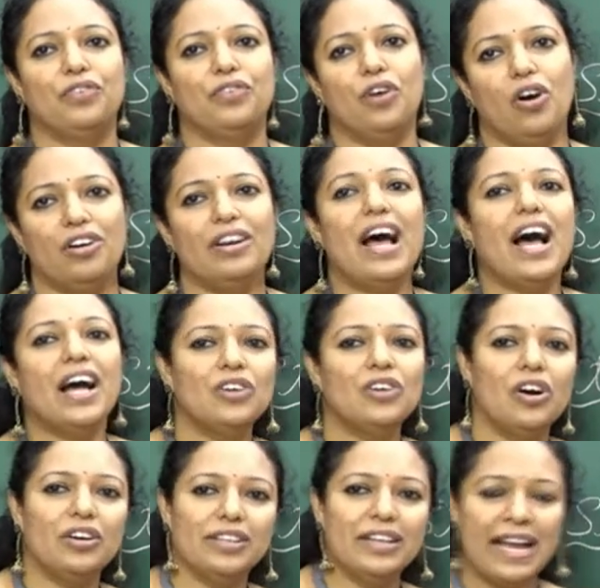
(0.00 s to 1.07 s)
for
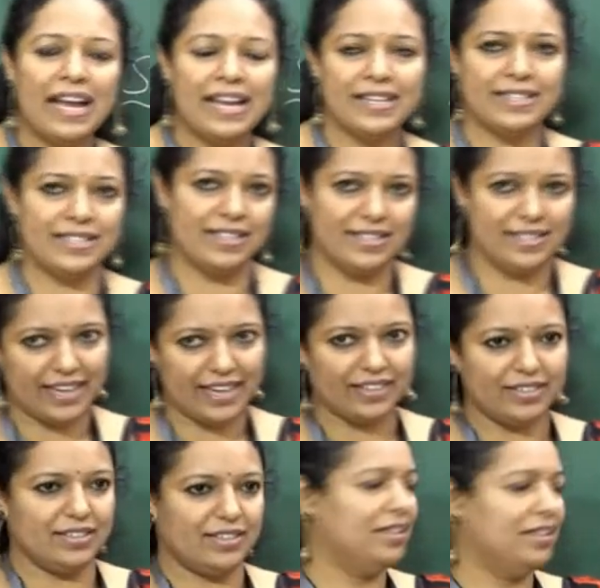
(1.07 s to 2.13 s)
unorganized sector.